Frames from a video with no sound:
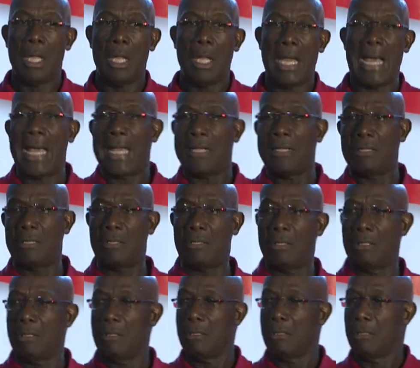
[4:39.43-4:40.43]
And
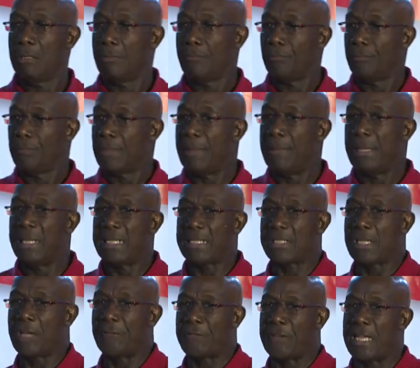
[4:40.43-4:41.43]
the Minister
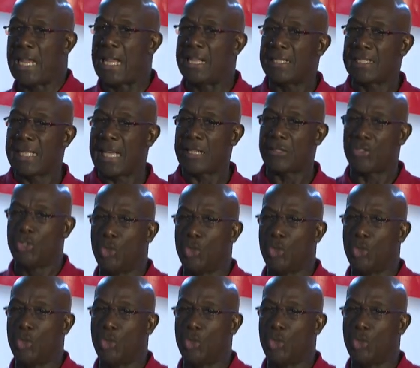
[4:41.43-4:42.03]
of Finance has